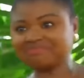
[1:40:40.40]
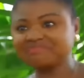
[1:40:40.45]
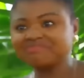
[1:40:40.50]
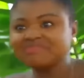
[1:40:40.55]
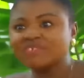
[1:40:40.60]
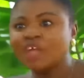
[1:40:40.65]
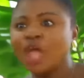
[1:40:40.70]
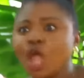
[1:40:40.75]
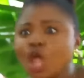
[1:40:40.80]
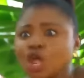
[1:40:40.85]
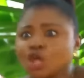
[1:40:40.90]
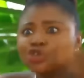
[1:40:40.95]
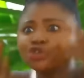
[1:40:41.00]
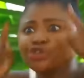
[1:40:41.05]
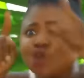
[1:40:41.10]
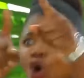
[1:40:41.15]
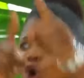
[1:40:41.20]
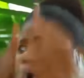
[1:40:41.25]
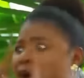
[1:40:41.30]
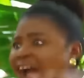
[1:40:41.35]
You and
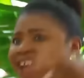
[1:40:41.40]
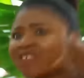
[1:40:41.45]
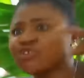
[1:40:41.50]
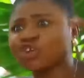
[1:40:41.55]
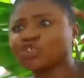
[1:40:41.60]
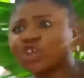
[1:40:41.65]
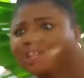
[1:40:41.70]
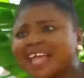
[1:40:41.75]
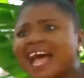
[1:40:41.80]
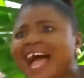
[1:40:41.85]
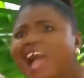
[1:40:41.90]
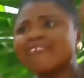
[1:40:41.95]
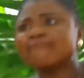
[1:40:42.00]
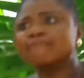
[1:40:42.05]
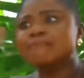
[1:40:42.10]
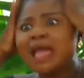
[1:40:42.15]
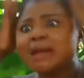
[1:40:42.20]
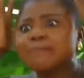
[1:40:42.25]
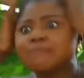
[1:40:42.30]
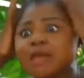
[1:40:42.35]
your daughter have made me
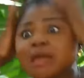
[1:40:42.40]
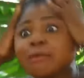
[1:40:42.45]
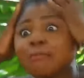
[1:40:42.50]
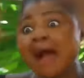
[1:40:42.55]
mad.